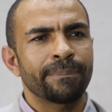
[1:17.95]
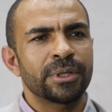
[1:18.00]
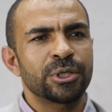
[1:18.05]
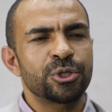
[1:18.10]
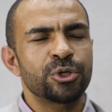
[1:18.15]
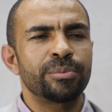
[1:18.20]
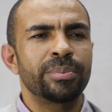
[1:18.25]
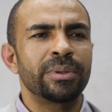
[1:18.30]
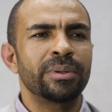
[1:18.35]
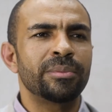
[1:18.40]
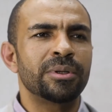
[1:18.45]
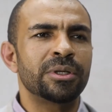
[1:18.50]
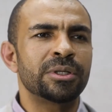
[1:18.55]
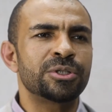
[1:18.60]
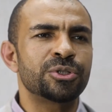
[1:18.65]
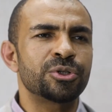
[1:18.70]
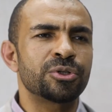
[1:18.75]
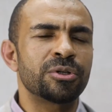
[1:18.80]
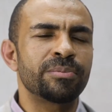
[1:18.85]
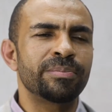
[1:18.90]
It
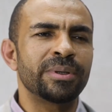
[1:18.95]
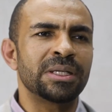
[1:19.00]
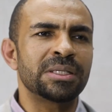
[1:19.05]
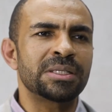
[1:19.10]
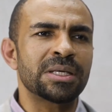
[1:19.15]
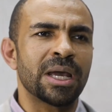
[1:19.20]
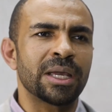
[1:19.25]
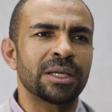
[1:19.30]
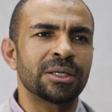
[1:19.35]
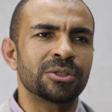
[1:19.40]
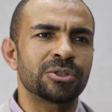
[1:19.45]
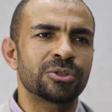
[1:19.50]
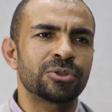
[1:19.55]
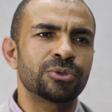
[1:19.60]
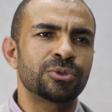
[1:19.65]
shouldn't be tight